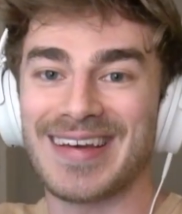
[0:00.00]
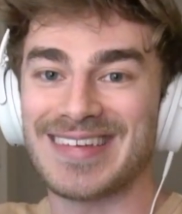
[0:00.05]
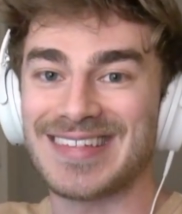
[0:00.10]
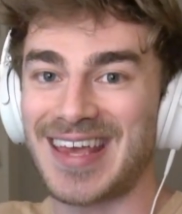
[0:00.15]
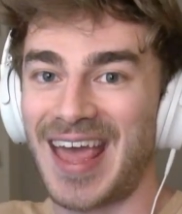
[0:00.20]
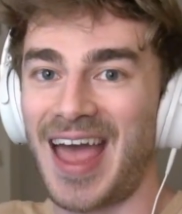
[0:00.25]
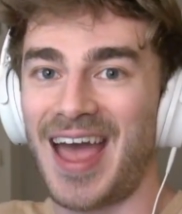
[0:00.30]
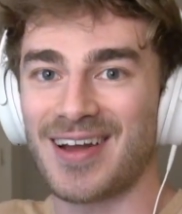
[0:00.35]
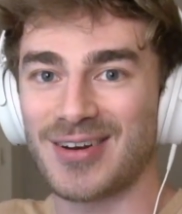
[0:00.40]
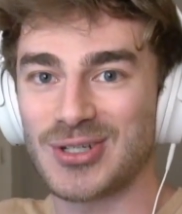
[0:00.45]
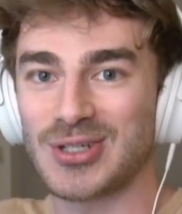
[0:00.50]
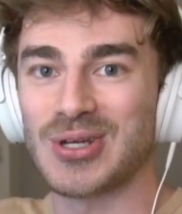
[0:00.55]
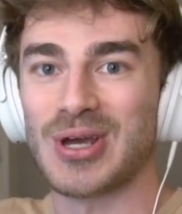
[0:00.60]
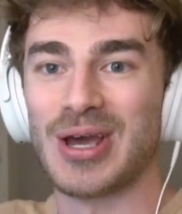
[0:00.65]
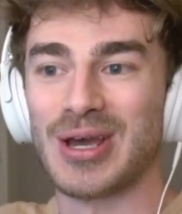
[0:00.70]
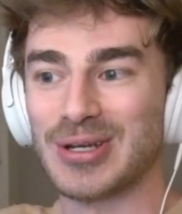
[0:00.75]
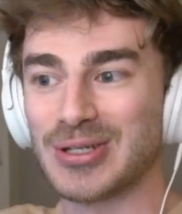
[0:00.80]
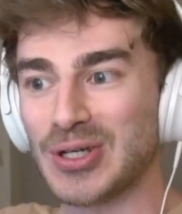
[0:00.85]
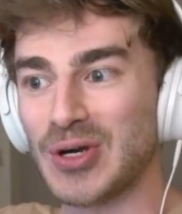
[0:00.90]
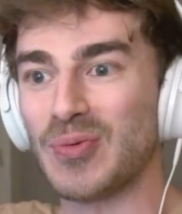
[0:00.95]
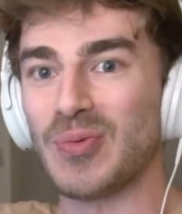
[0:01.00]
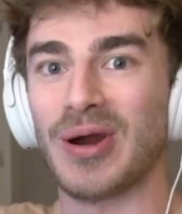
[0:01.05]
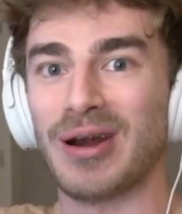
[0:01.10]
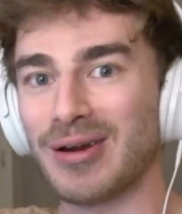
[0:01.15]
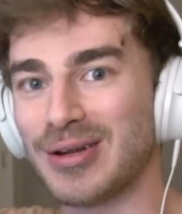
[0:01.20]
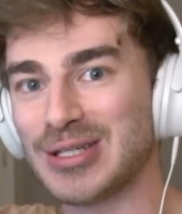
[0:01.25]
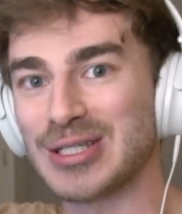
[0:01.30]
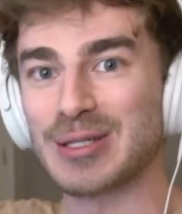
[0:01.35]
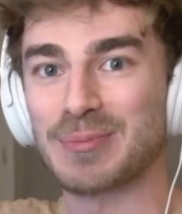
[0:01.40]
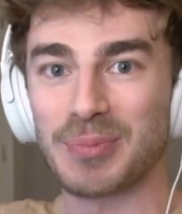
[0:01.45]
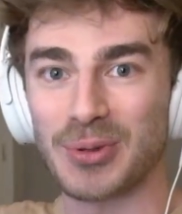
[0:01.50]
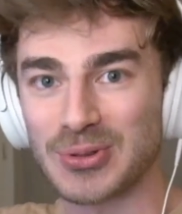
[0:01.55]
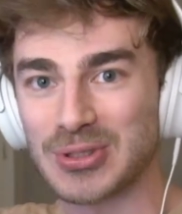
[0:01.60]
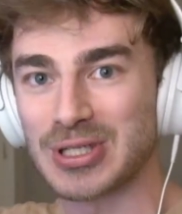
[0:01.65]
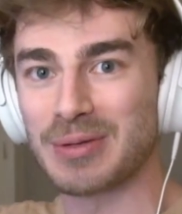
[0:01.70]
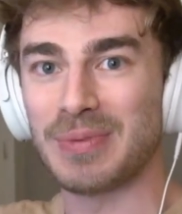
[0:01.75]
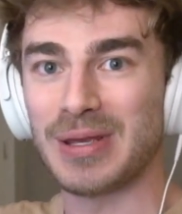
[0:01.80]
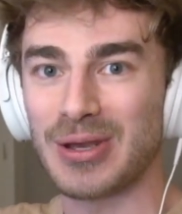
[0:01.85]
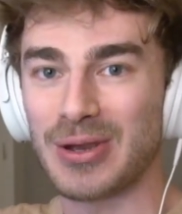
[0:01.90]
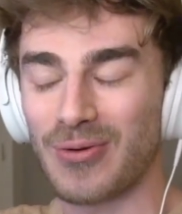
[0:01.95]
attached to where it's supposed
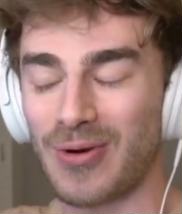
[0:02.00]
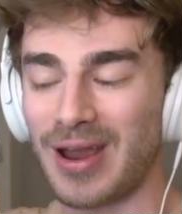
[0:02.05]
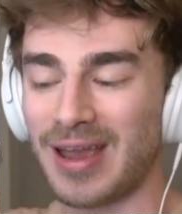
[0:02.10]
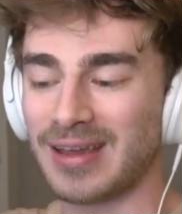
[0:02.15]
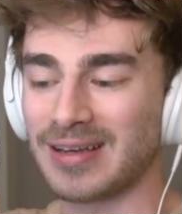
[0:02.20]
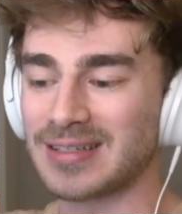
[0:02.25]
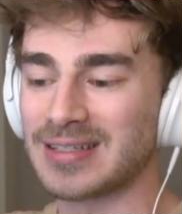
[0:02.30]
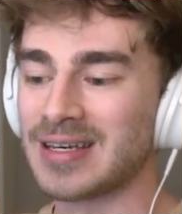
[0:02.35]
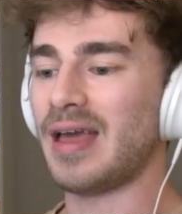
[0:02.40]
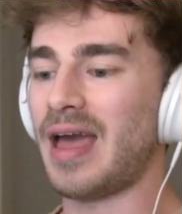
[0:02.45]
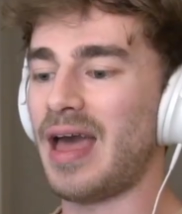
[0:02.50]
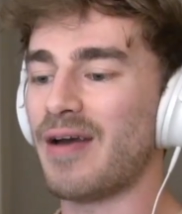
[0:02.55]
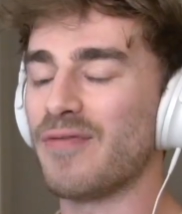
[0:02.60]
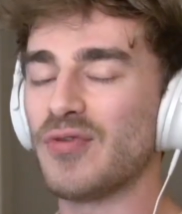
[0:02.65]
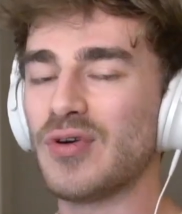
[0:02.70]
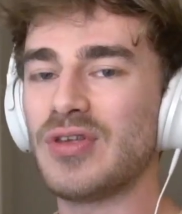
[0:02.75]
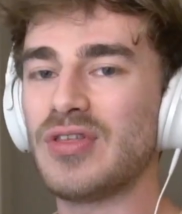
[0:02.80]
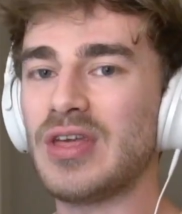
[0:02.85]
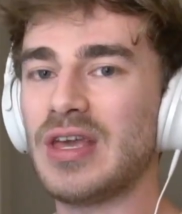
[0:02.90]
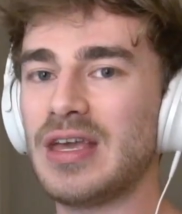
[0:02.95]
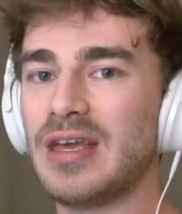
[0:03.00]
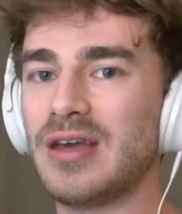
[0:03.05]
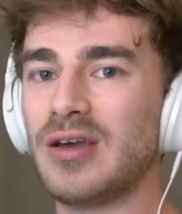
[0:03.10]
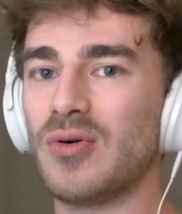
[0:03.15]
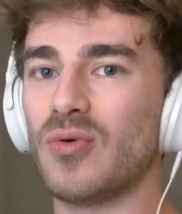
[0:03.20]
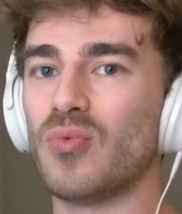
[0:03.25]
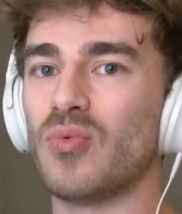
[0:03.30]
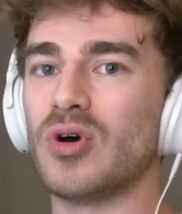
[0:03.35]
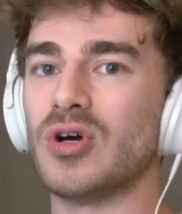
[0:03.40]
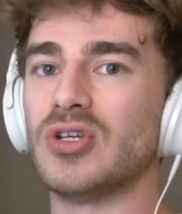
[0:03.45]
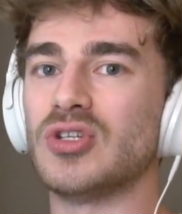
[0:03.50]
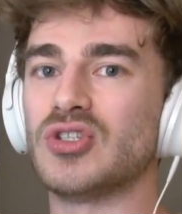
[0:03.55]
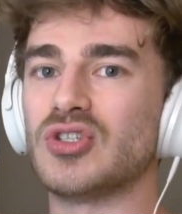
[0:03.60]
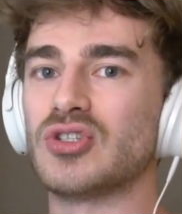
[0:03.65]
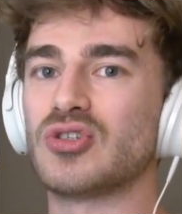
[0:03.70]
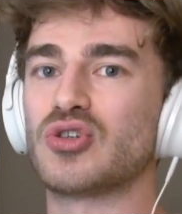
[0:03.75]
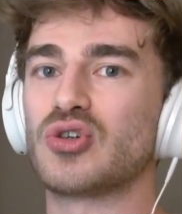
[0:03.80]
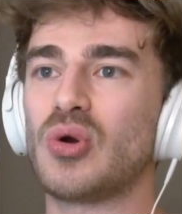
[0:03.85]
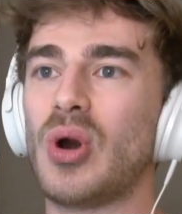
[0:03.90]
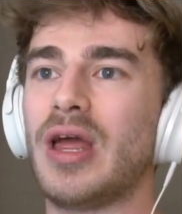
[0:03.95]
to be cranked. Everything
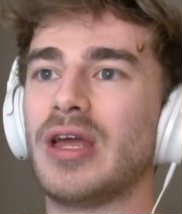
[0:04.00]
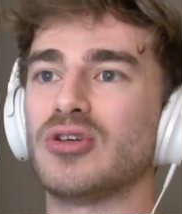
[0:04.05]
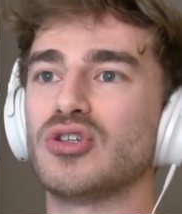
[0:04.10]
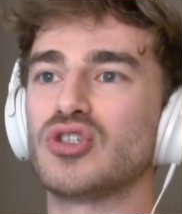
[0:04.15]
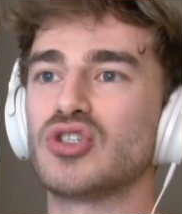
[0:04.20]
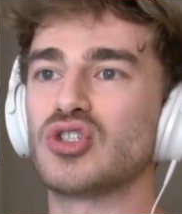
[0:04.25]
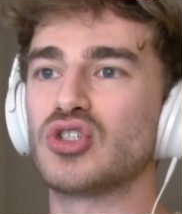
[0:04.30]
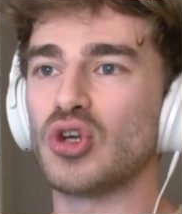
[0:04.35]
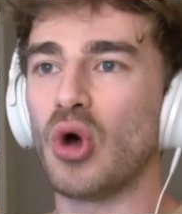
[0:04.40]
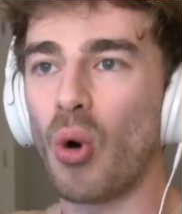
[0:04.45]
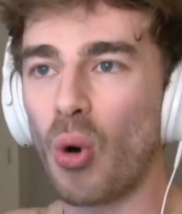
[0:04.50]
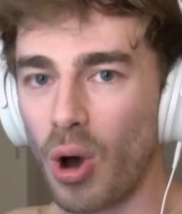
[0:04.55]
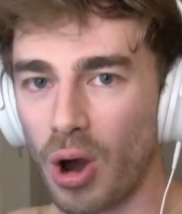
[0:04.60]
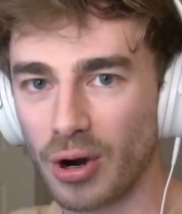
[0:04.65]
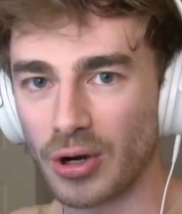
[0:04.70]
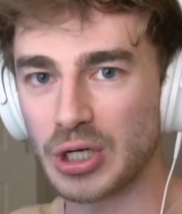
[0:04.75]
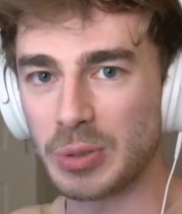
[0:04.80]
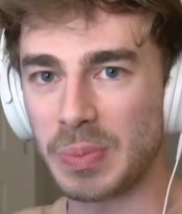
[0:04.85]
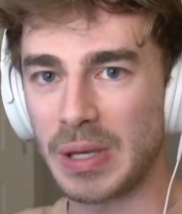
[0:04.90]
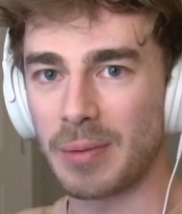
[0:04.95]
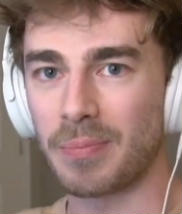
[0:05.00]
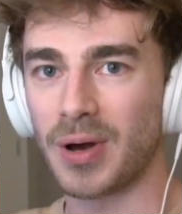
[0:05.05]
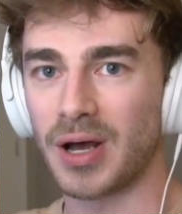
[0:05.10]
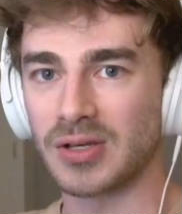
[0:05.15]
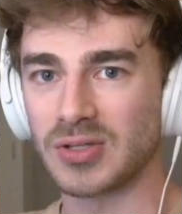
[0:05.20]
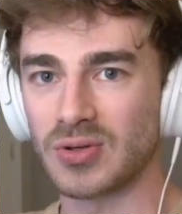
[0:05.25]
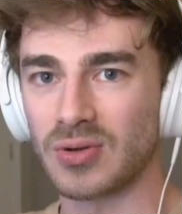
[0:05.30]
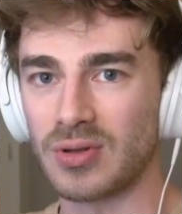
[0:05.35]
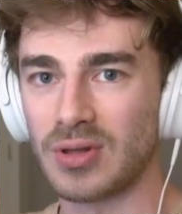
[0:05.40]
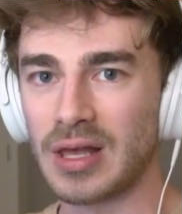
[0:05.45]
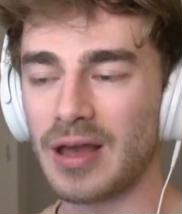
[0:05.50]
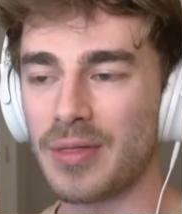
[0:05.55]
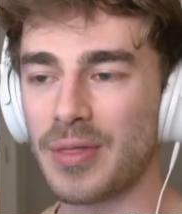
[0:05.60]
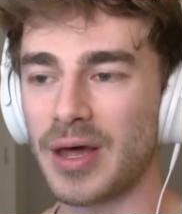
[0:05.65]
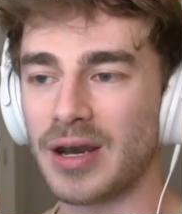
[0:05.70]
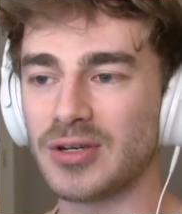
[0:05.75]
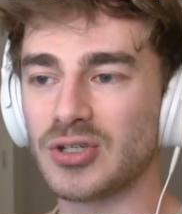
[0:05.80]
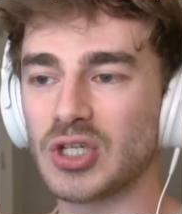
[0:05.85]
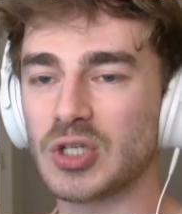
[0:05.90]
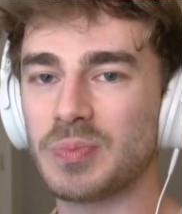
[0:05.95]
was trying so hard to be a puzzle
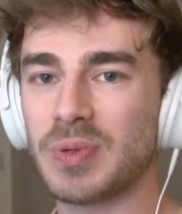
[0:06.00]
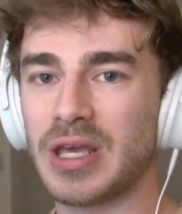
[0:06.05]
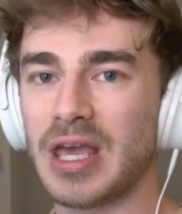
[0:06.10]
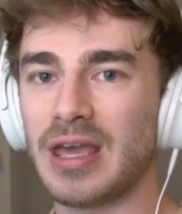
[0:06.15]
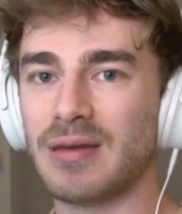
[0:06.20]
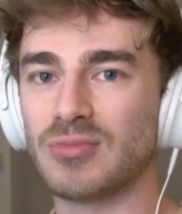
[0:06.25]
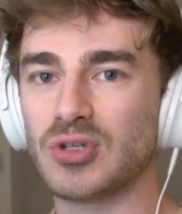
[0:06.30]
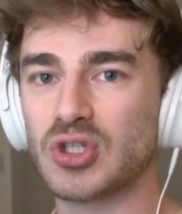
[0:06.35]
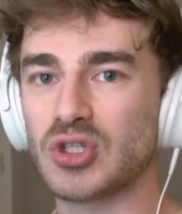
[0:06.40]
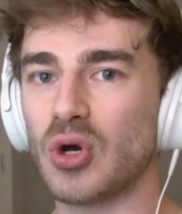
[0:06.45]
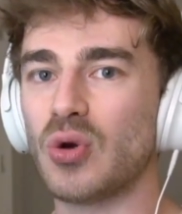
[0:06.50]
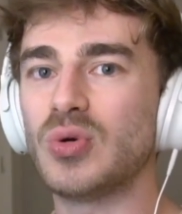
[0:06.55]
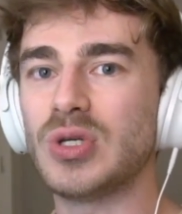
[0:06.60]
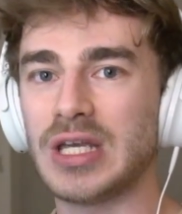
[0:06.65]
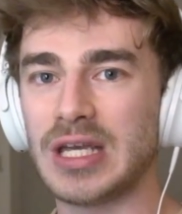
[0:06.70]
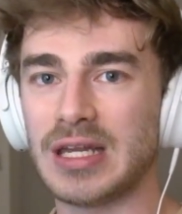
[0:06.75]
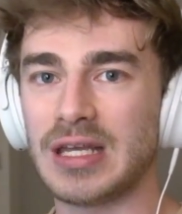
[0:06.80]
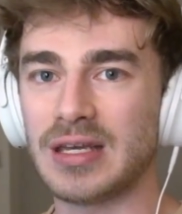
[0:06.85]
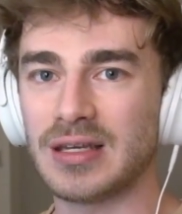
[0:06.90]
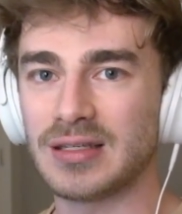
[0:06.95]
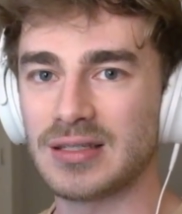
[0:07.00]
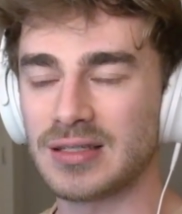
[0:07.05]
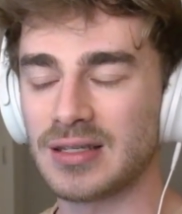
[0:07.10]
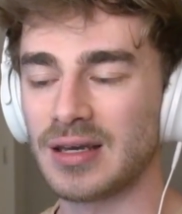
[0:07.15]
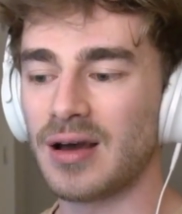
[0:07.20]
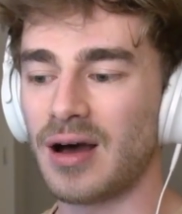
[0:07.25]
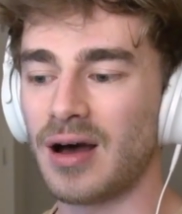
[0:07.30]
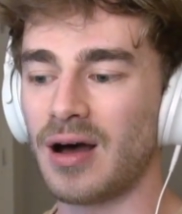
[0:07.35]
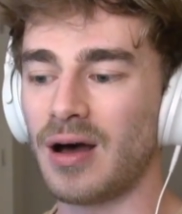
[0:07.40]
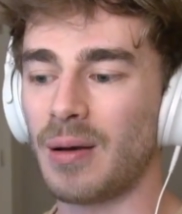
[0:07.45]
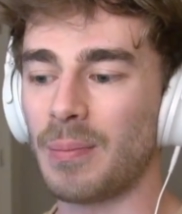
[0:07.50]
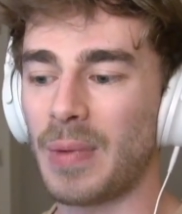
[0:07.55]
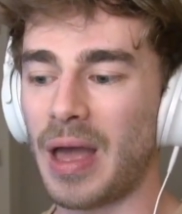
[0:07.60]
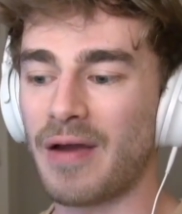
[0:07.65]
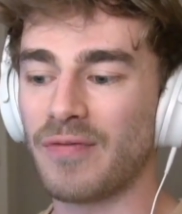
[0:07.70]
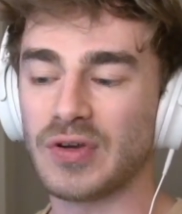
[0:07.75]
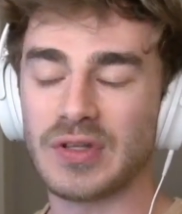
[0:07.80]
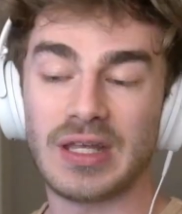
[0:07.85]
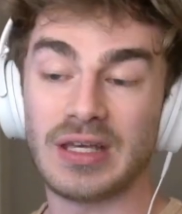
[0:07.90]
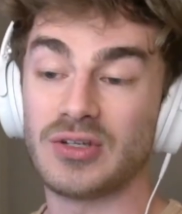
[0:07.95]
that it just became so tedious.
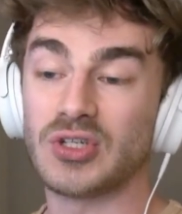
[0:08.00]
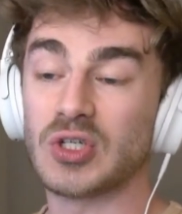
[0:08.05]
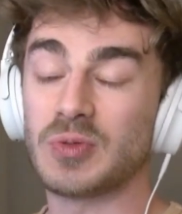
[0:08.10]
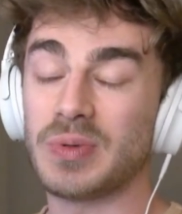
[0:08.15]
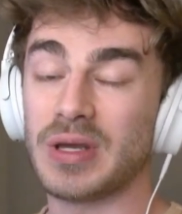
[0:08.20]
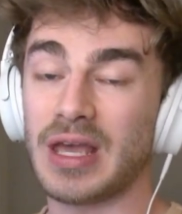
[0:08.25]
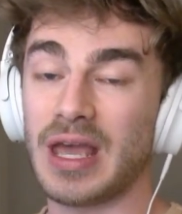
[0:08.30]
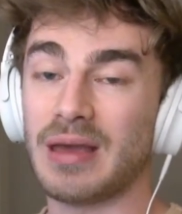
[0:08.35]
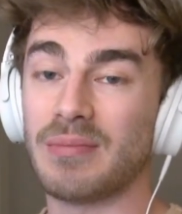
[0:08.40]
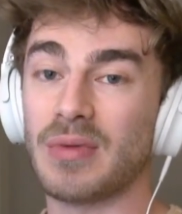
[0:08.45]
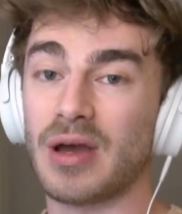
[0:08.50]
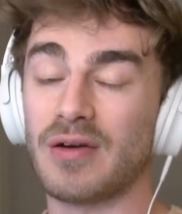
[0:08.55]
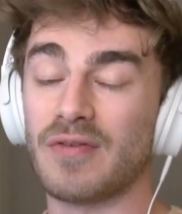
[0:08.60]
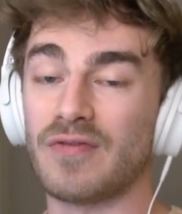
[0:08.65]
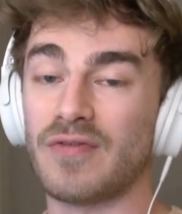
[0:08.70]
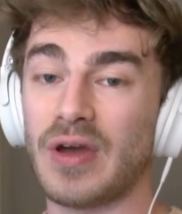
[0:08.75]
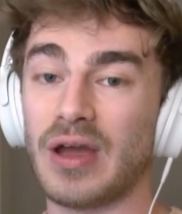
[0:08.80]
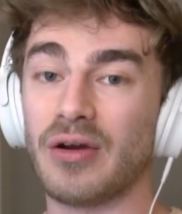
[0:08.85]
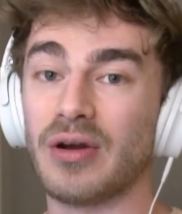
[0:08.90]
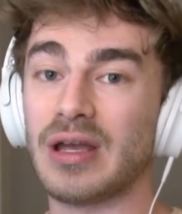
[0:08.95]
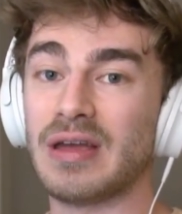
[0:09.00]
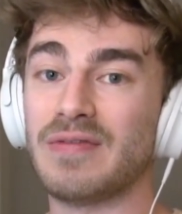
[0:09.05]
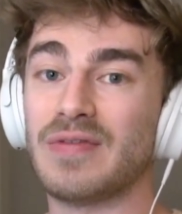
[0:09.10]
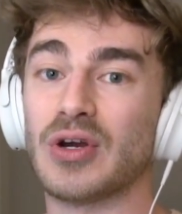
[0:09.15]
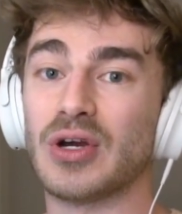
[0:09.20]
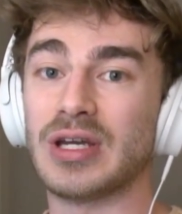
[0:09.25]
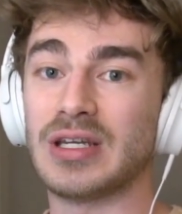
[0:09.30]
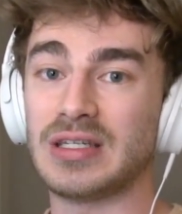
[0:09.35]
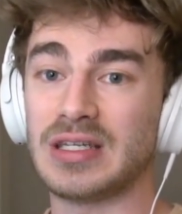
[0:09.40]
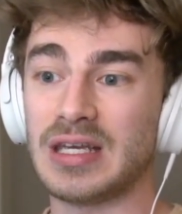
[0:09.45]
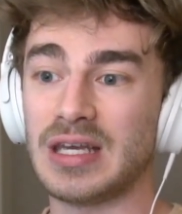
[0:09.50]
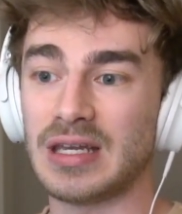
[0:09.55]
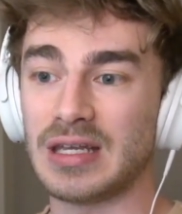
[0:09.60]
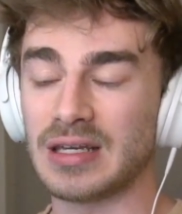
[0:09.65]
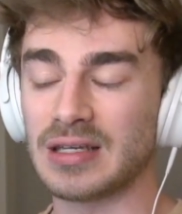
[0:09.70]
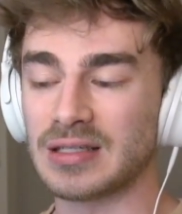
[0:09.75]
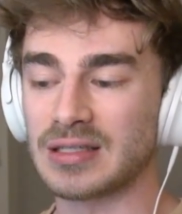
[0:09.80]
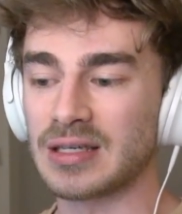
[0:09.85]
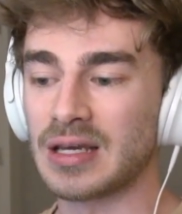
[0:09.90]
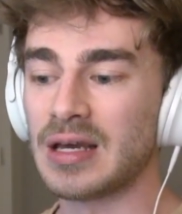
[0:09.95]
Everything just became very, very
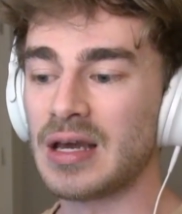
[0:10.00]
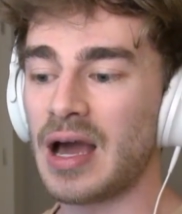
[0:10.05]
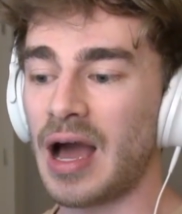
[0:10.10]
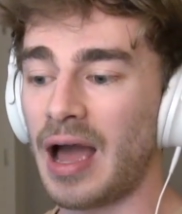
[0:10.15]
tedious.